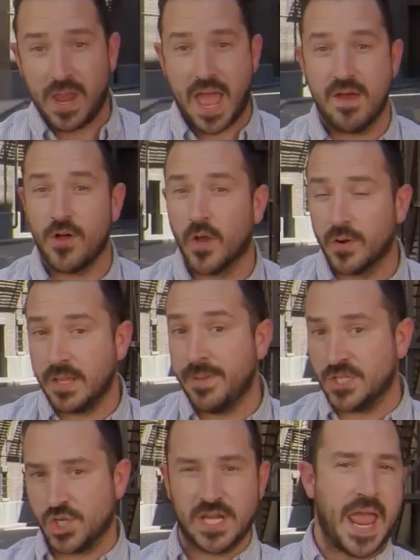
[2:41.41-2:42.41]
that we have already
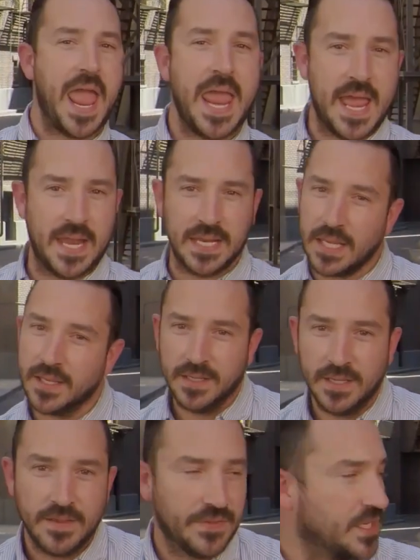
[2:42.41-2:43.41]
mentioned. Annie.
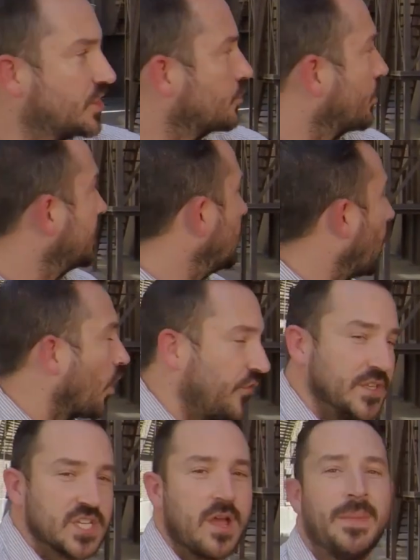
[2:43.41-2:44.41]
This is where the
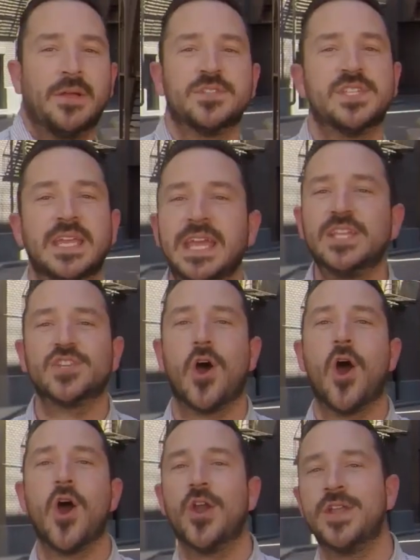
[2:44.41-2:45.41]
orphans come out and sing It's
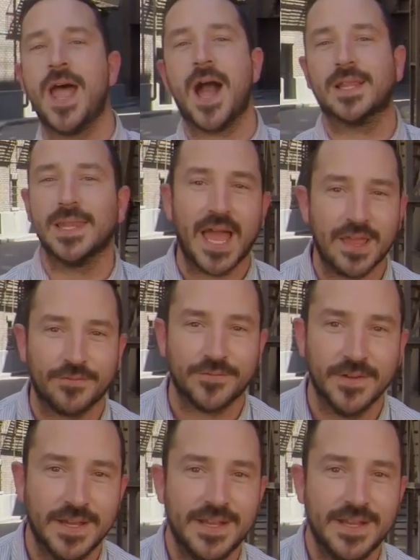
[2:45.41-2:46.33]
a Hard Knock Life.